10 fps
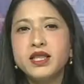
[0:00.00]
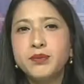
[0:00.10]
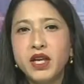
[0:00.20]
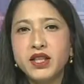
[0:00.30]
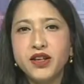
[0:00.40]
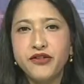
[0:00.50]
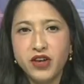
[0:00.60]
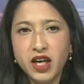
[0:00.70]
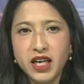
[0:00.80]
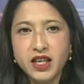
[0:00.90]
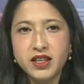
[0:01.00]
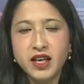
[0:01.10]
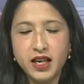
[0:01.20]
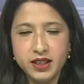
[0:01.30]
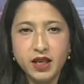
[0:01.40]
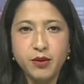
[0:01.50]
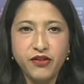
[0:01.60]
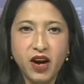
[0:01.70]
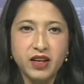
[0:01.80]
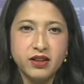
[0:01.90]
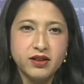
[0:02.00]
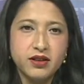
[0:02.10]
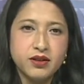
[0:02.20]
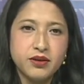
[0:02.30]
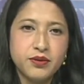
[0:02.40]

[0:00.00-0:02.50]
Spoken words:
split verdict in the semifinals.